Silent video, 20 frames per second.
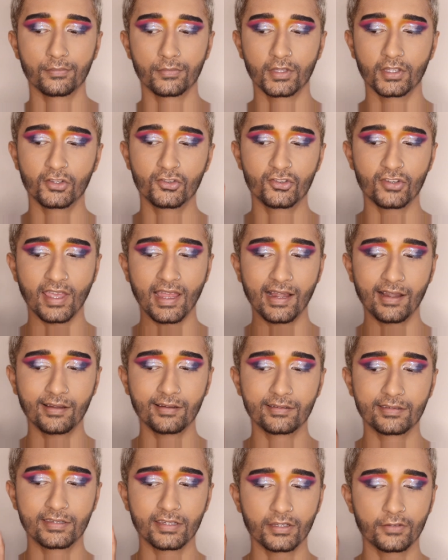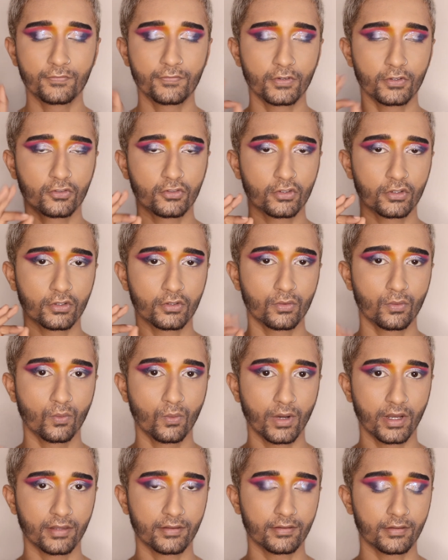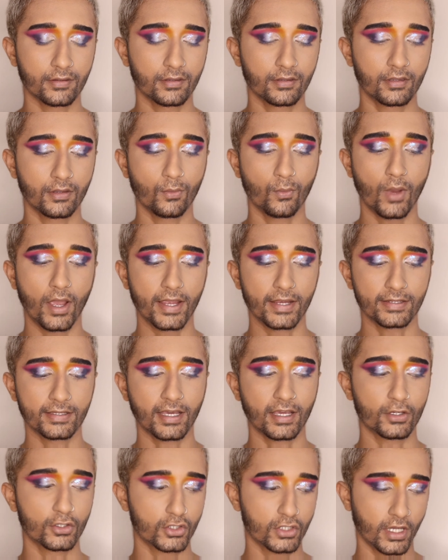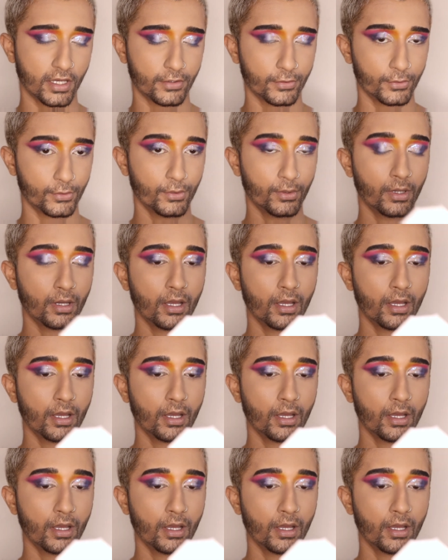The gel did fidget with the white eyeshadow,